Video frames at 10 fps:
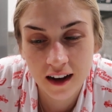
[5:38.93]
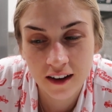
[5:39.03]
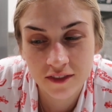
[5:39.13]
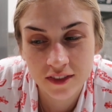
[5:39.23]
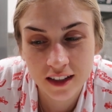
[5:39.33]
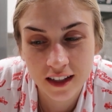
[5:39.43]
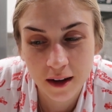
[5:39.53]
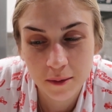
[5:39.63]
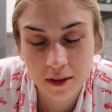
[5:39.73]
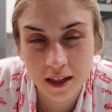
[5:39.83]
I feel
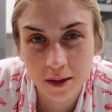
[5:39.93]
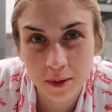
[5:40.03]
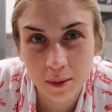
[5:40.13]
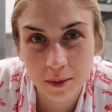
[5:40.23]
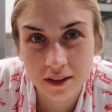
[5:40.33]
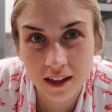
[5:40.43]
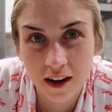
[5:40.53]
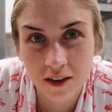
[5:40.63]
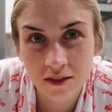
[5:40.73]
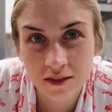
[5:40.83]
like I'm letting people
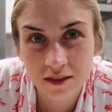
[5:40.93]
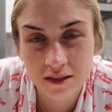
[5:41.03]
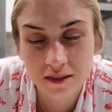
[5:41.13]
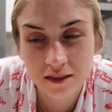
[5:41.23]
down